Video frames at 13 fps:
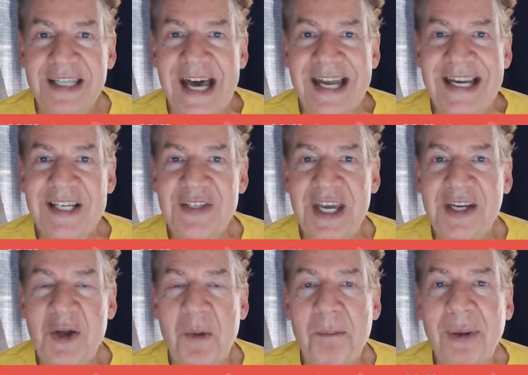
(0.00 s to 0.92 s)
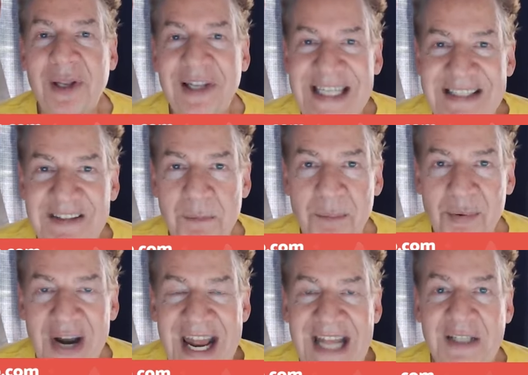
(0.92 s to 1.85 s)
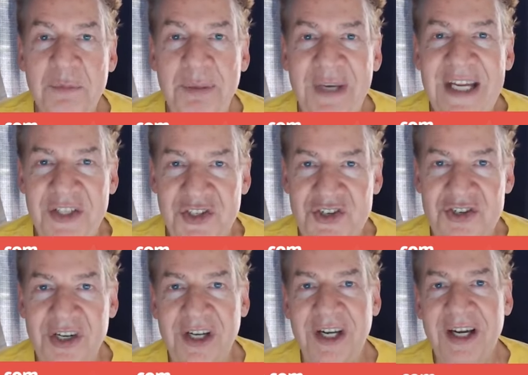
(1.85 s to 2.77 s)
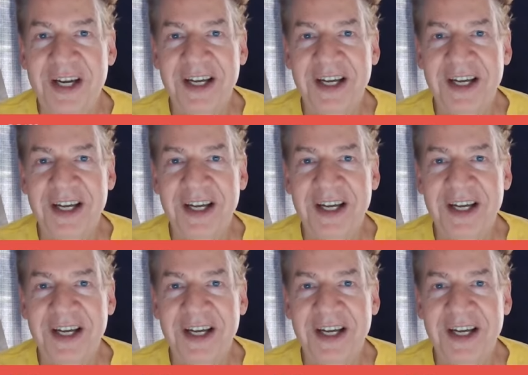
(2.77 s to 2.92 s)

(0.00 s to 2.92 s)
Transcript: That is a complete brand pitch.